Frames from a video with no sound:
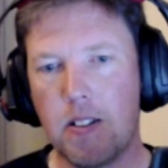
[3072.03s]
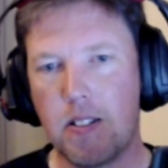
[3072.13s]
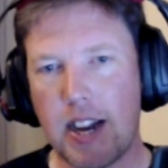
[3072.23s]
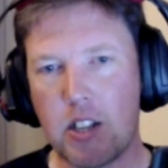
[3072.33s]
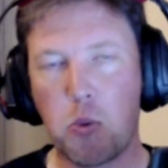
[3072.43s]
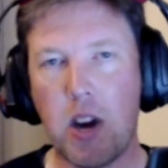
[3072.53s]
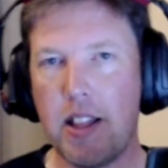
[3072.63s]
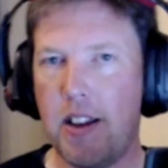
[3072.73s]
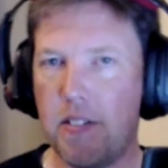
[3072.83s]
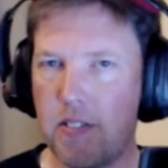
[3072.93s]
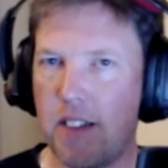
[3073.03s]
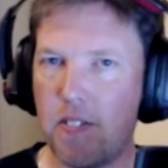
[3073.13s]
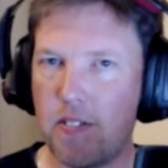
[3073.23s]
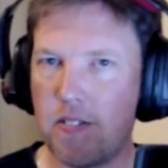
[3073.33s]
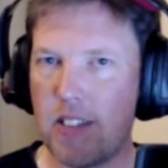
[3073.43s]
That's where
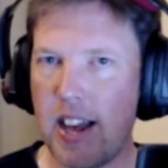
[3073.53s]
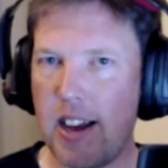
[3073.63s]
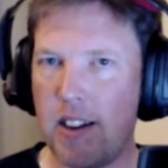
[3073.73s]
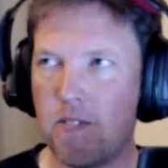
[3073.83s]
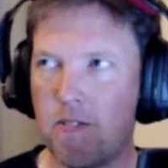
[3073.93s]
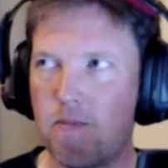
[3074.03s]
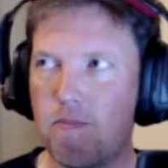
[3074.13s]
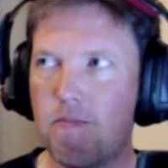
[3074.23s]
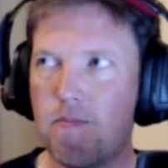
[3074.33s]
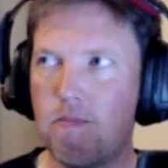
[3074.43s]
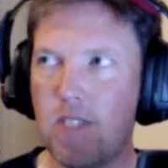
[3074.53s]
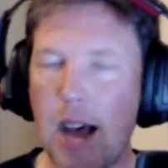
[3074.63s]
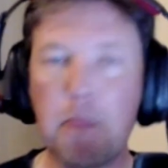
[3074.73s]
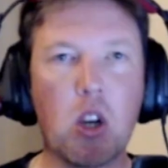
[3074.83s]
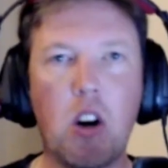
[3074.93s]
their
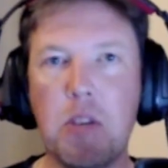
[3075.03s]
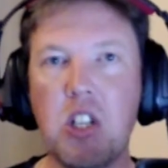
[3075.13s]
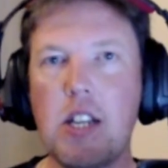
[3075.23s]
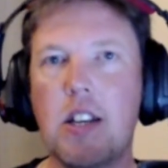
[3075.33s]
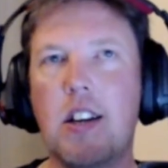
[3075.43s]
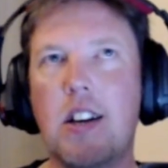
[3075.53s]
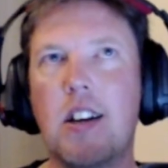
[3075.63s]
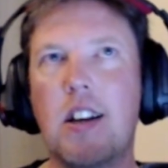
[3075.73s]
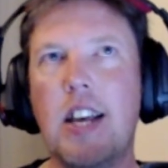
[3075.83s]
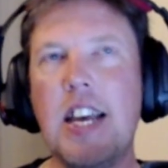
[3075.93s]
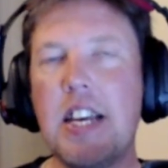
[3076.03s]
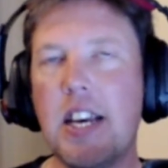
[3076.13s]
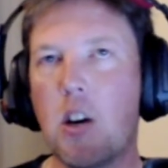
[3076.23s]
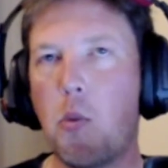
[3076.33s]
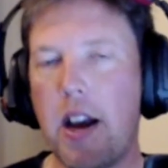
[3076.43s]
lap time is
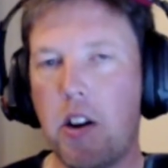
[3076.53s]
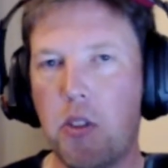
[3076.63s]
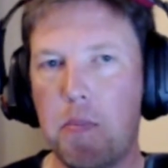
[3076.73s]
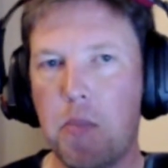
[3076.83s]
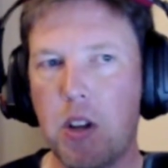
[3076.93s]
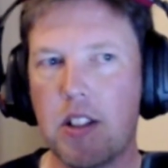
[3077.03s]
eking away on them.